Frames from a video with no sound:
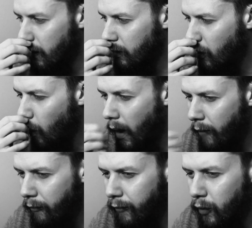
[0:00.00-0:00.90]
quite
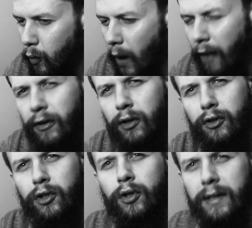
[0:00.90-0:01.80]
a few
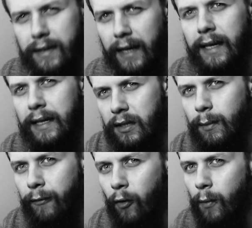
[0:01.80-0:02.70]
avenues that you can take it to
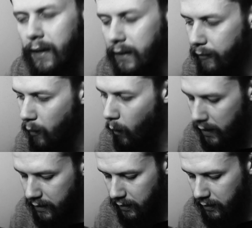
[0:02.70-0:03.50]
perform it in different ways.